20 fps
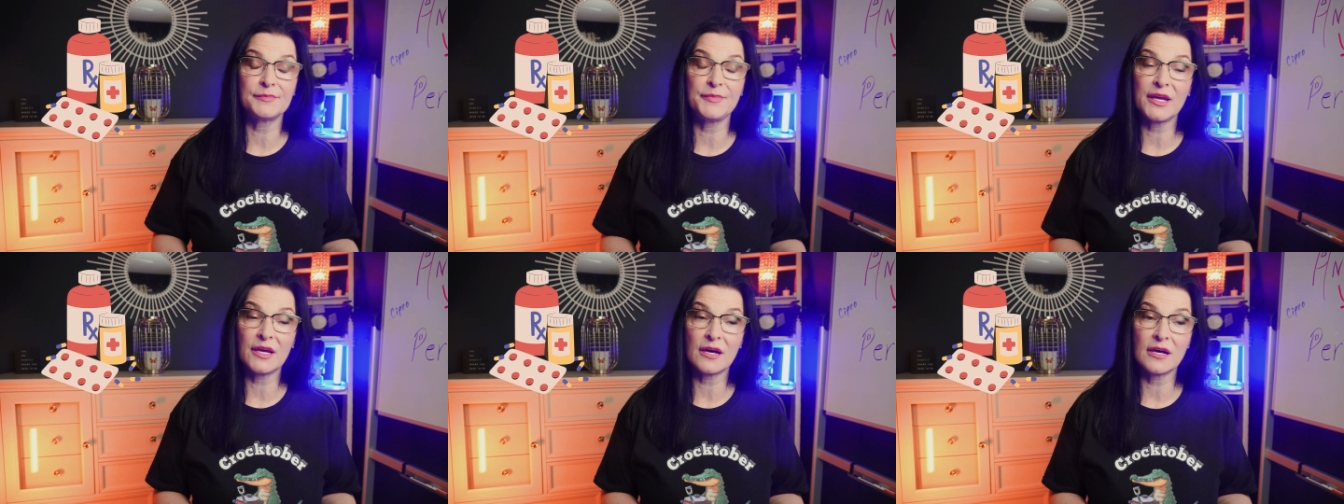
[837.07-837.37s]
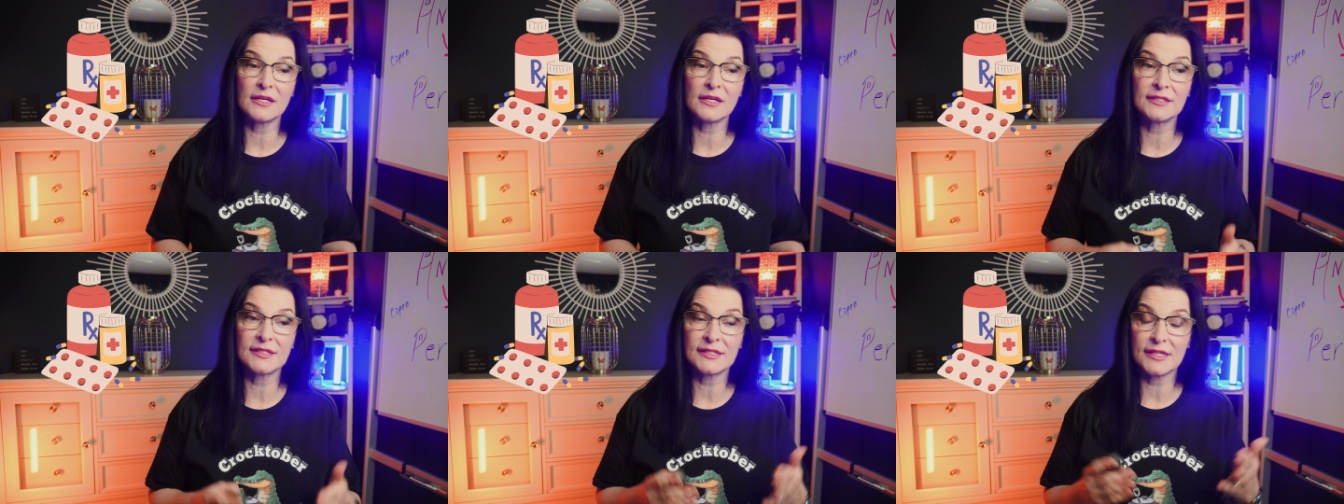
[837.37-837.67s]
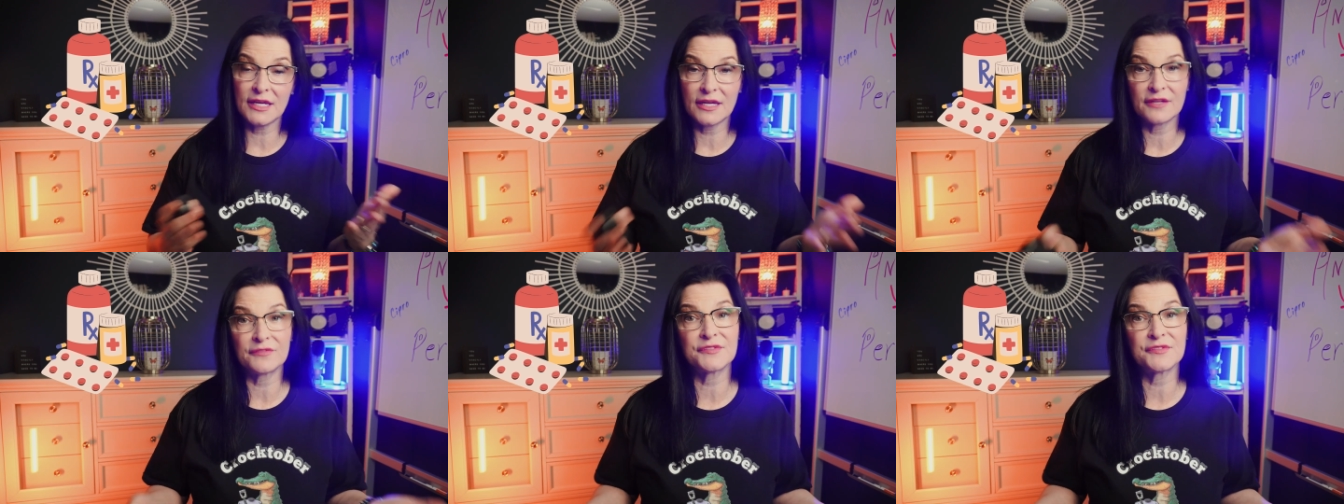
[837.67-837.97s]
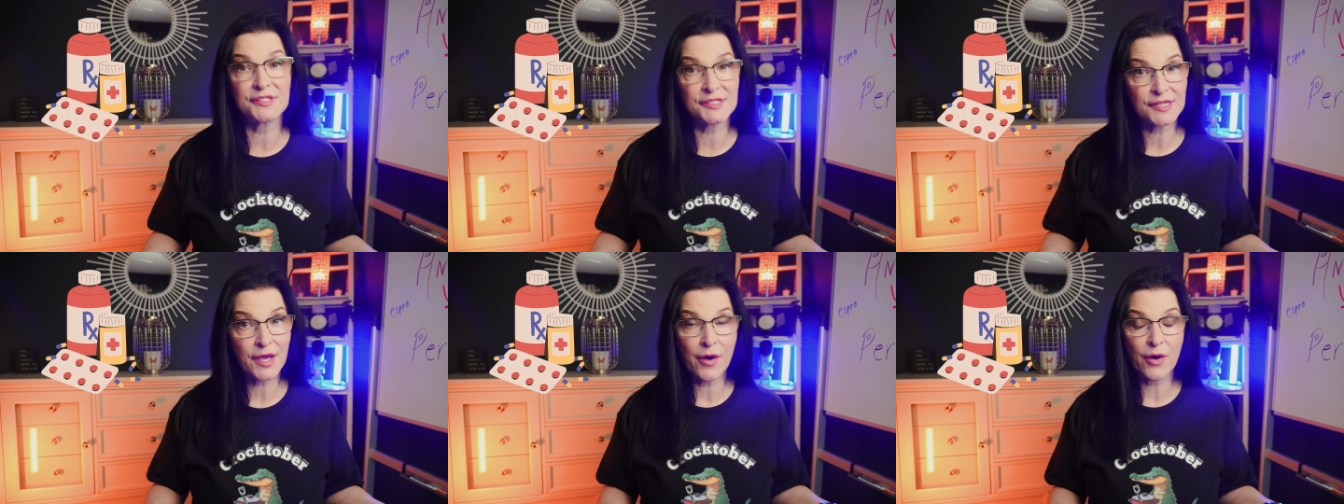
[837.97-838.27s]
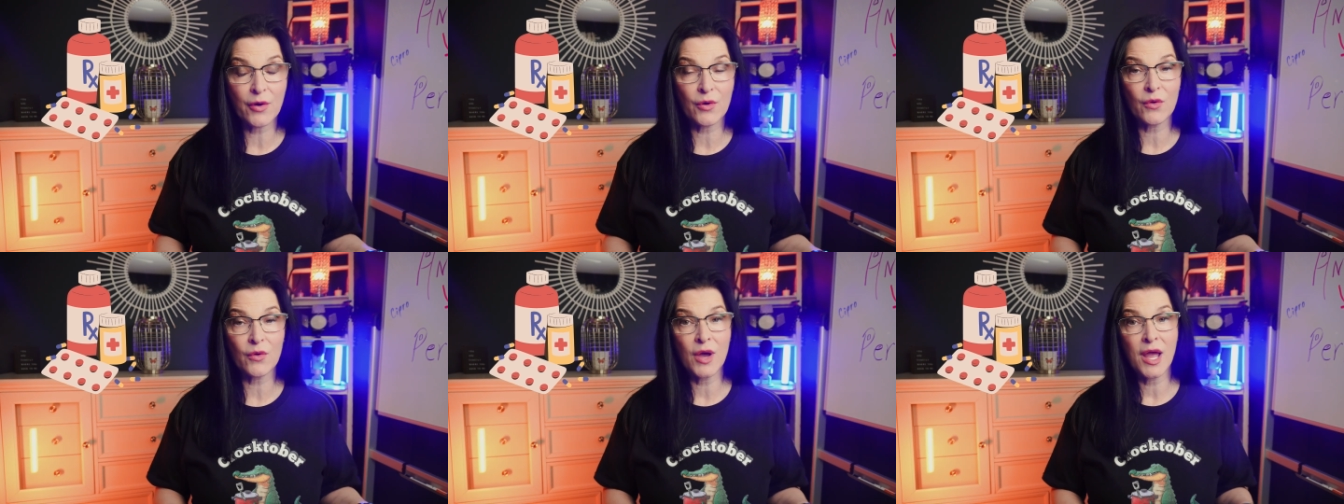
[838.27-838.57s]
Because if
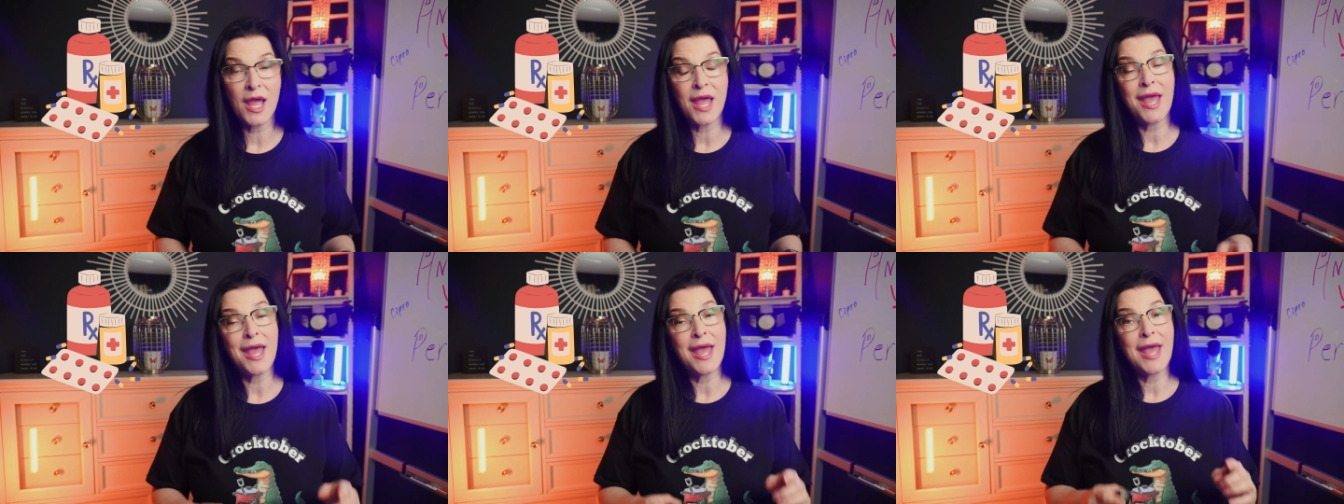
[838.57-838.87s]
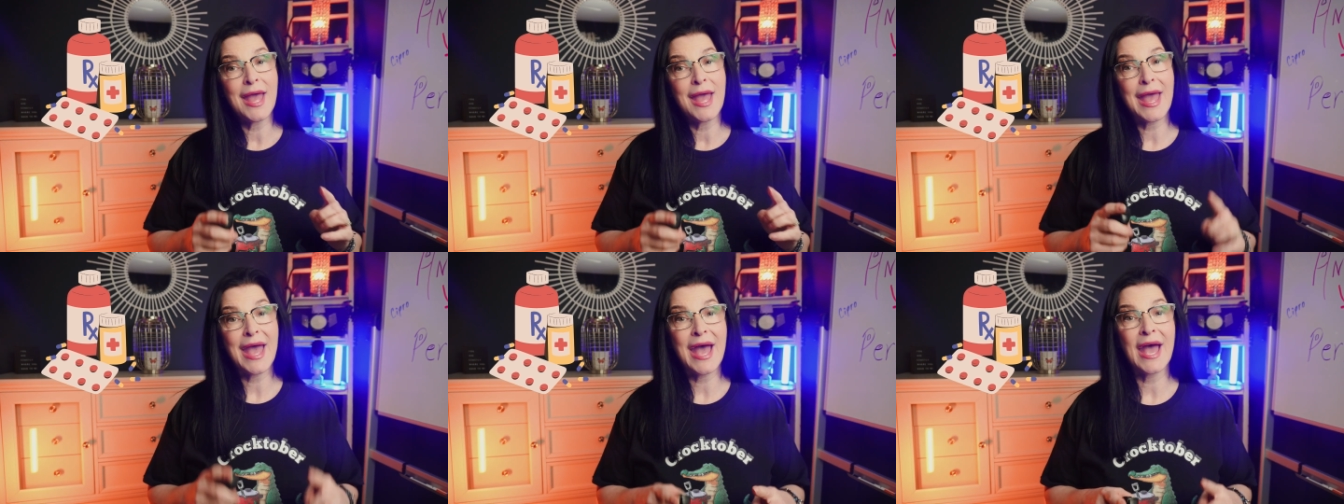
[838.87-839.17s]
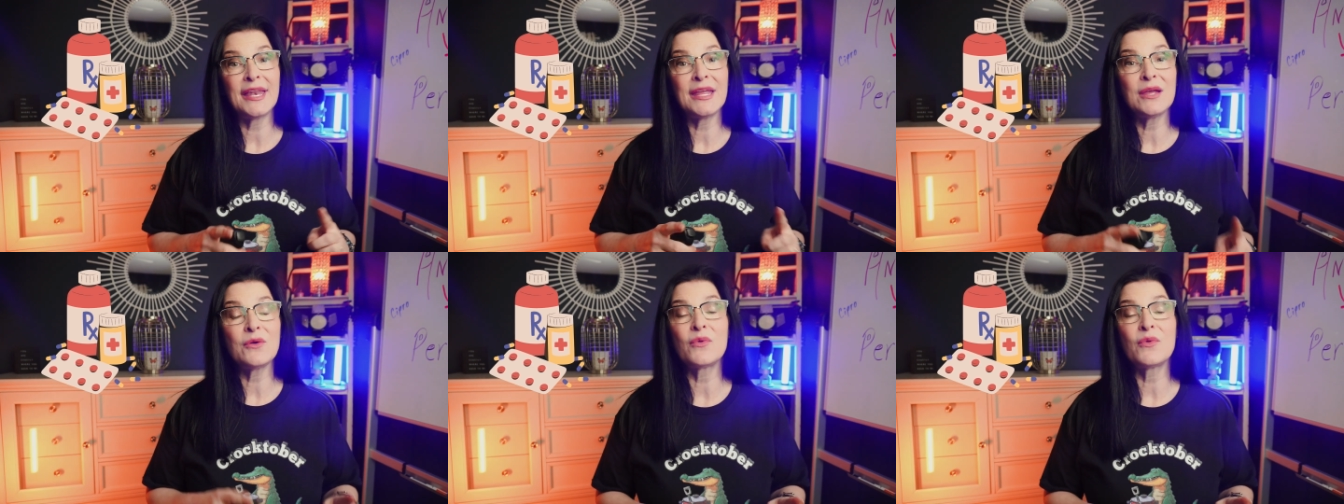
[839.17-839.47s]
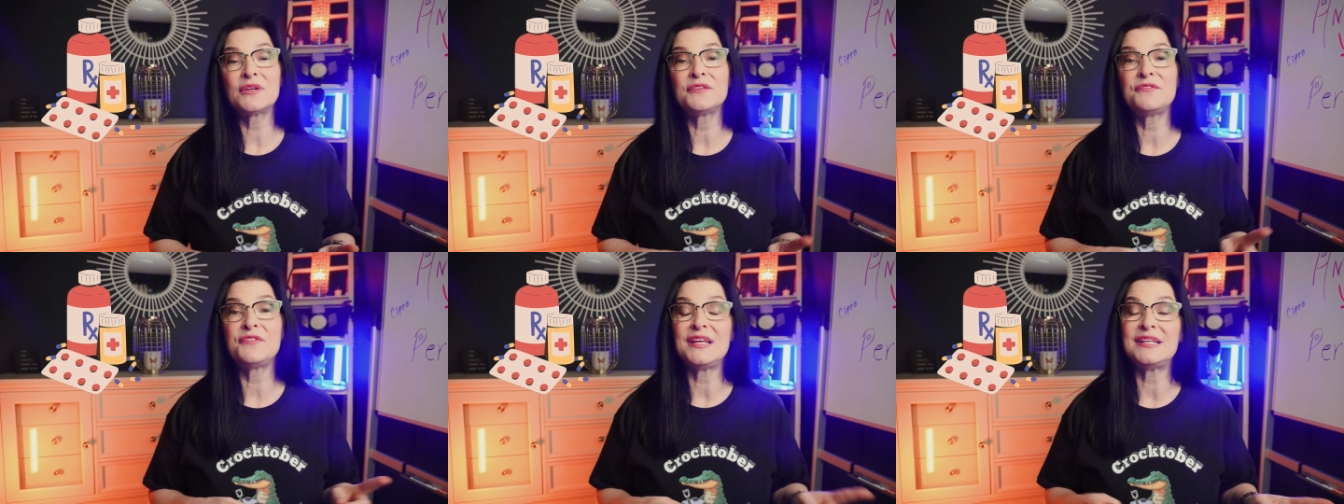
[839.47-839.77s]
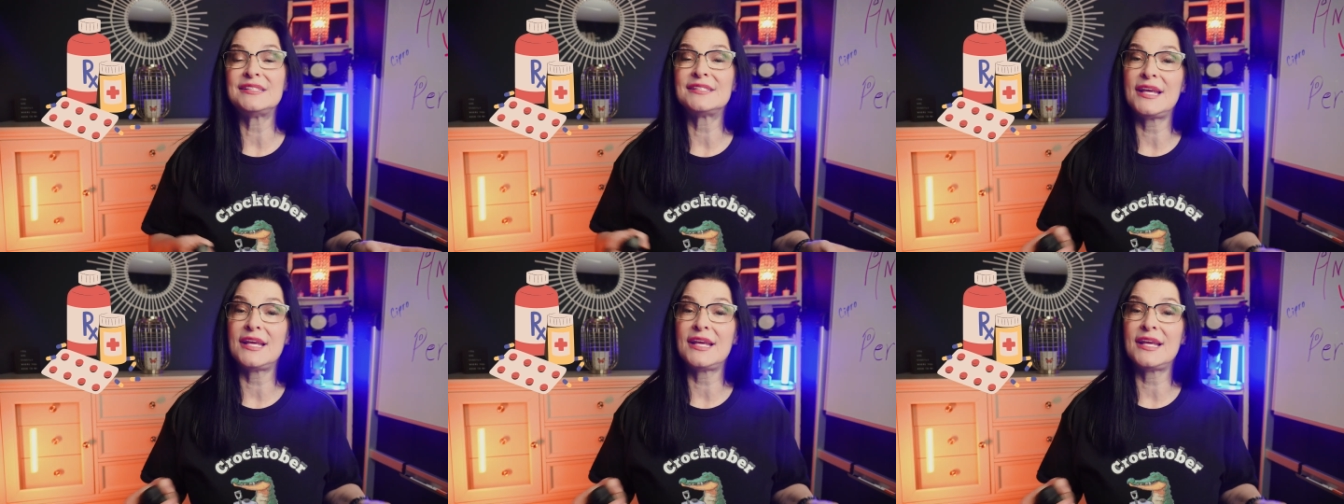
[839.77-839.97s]
so, adding one of these